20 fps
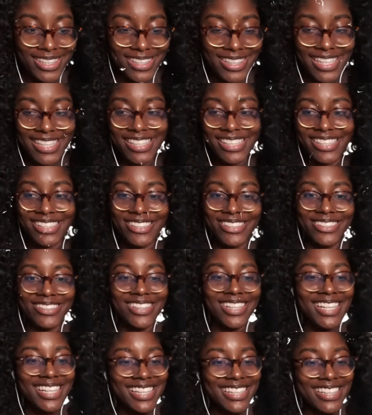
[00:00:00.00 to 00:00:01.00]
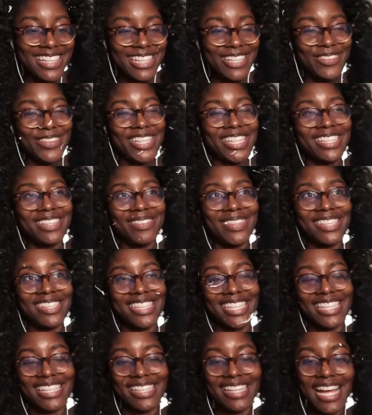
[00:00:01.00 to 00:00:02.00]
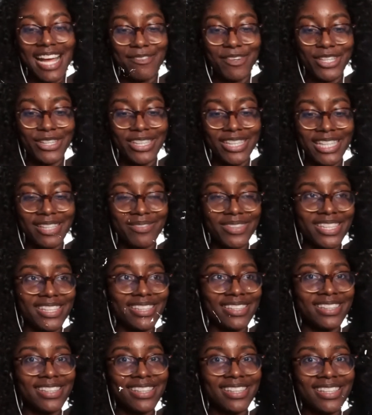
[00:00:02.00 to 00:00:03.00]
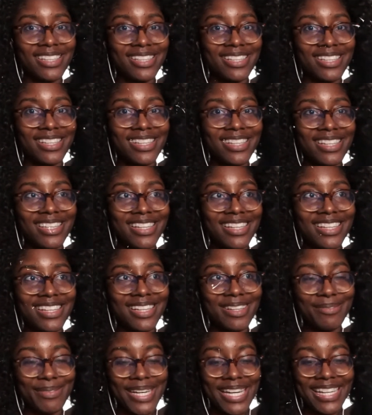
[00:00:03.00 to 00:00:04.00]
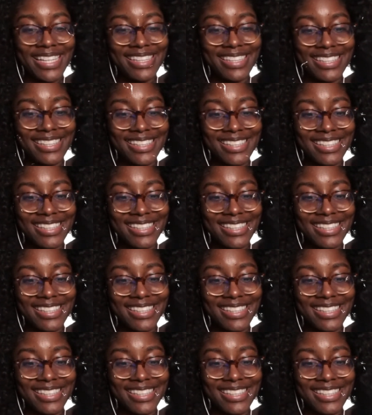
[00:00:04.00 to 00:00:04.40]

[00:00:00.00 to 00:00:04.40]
thank you. Thank you very much again. Have a great evening. Bye.